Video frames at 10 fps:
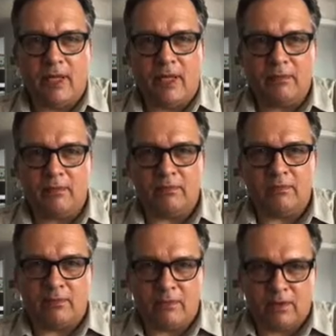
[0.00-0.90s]
I
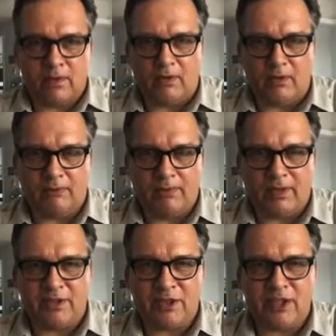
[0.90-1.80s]
am
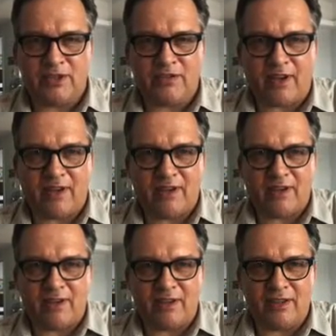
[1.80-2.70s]
Patricia's friend,
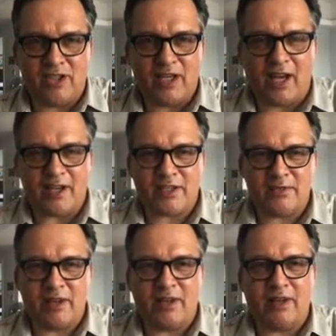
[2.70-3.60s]
and she asked
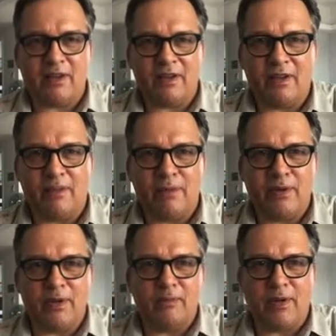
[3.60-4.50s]
me a couple
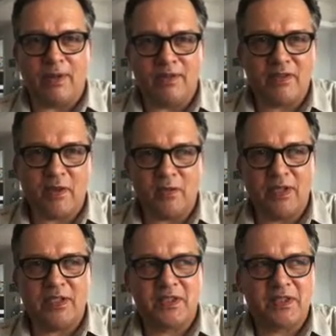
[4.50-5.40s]
months or
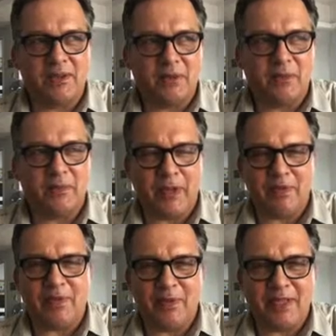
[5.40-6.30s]
weeks, or
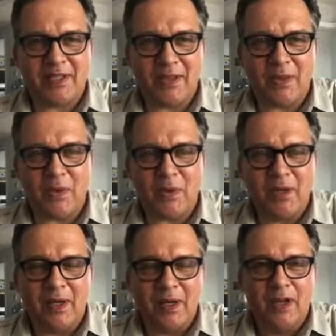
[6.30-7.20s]
maybe weeks ago,
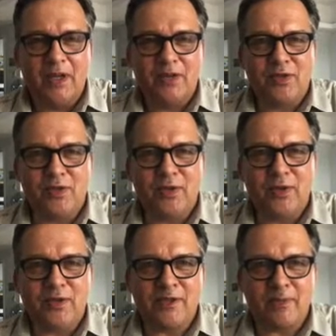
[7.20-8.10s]
to
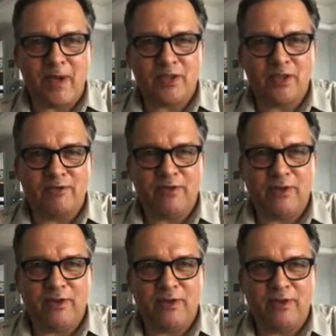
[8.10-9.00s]
do a special
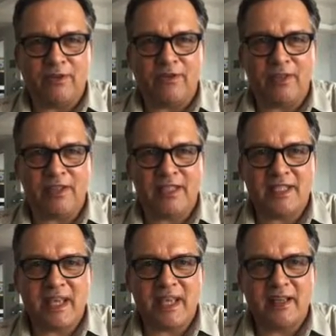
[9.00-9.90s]
for the Father's
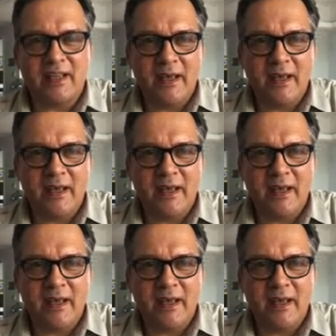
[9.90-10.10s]
Day.